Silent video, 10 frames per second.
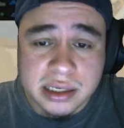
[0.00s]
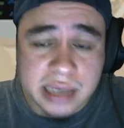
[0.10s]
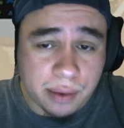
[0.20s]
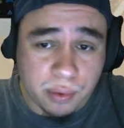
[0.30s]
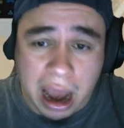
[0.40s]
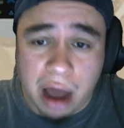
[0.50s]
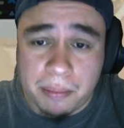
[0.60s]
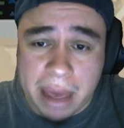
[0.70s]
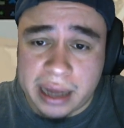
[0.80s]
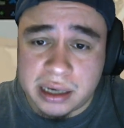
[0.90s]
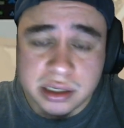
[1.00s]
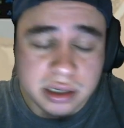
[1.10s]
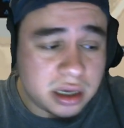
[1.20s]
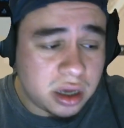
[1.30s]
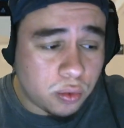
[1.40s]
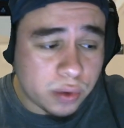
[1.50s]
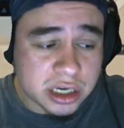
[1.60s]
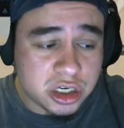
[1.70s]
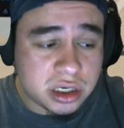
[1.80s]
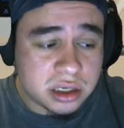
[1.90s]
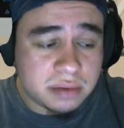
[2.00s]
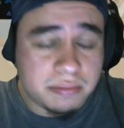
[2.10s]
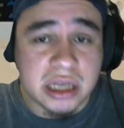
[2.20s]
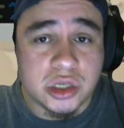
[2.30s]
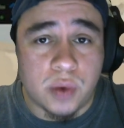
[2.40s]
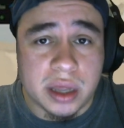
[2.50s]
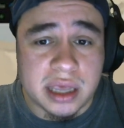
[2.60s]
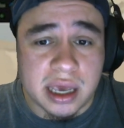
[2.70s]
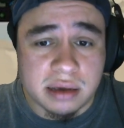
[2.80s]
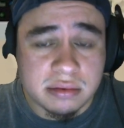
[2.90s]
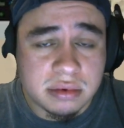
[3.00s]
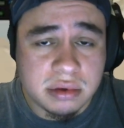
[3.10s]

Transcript: and we're outmanned, which means one thing: